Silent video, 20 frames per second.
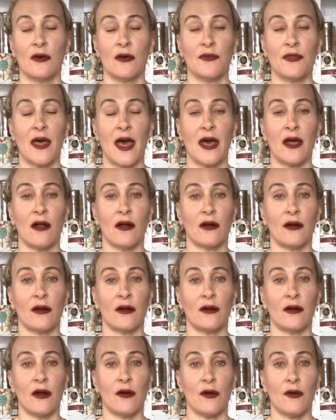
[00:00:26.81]
that
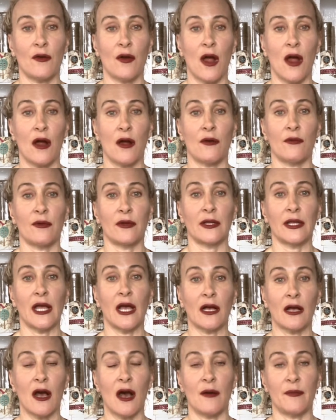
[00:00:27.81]
are really
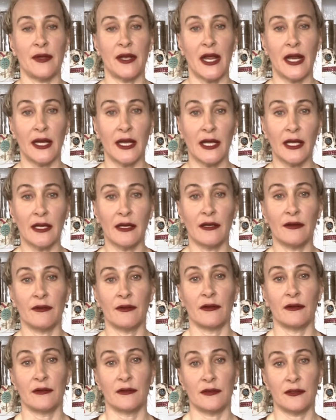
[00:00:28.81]
accommodating
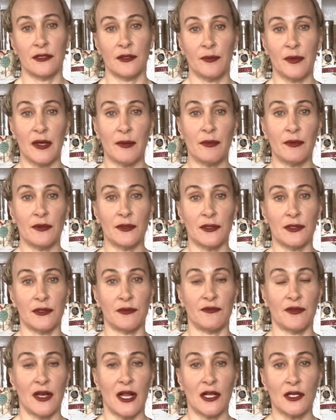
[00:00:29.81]
to people's
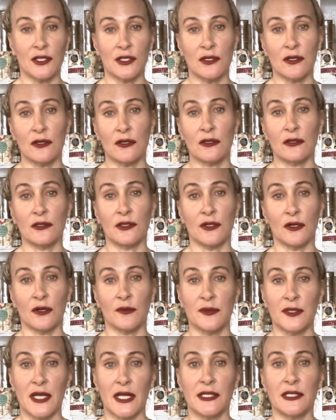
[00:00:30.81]
financial
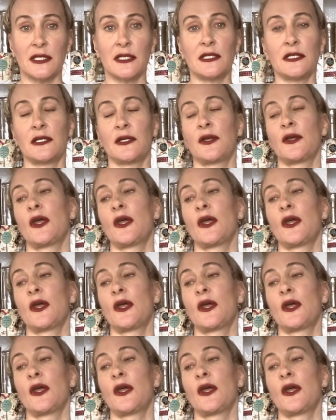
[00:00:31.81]
circumstances.